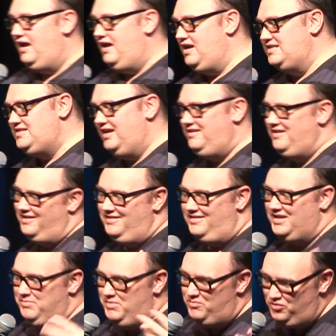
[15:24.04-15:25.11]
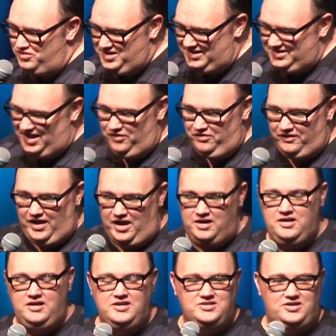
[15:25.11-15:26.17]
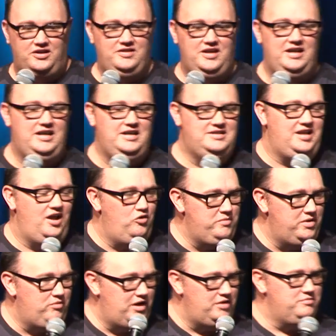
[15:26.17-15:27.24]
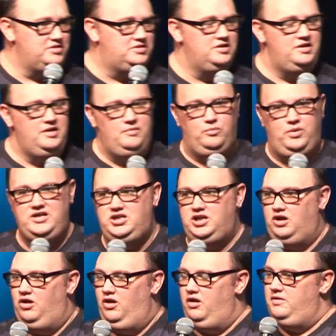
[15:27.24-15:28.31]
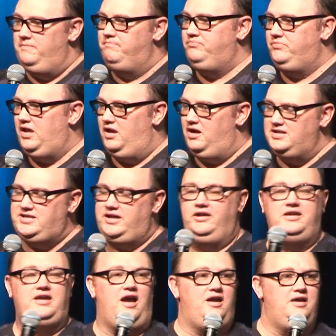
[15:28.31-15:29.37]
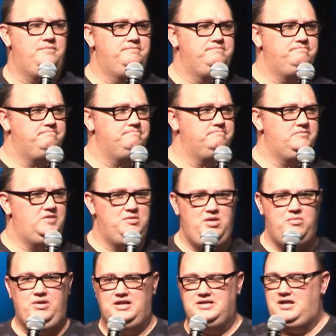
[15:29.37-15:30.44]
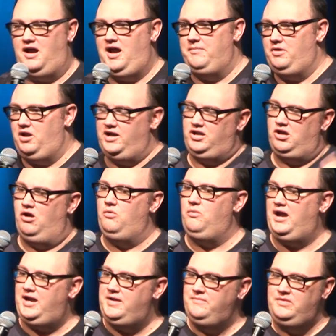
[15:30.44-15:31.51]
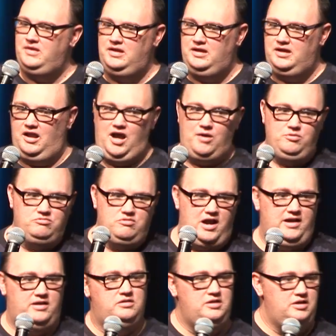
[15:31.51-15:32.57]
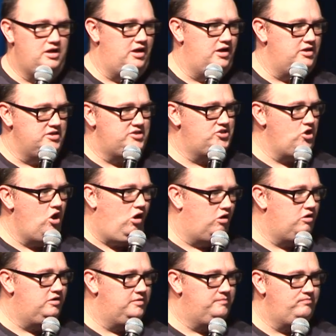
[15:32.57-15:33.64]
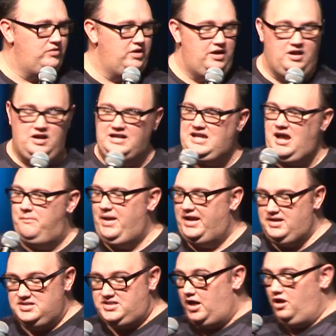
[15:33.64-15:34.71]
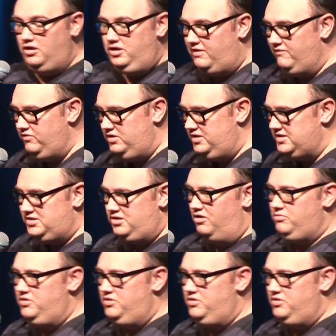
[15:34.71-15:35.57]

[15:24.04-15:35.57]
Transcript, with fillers: And I'd say, no, no, no, give me more detail than that. So then he'd tell me what he was preaching on. And I'd say, okay, give me a bit of time. And I'd go away. And I would write a, a song. And I'd come back and say, oh, look, I've written this song.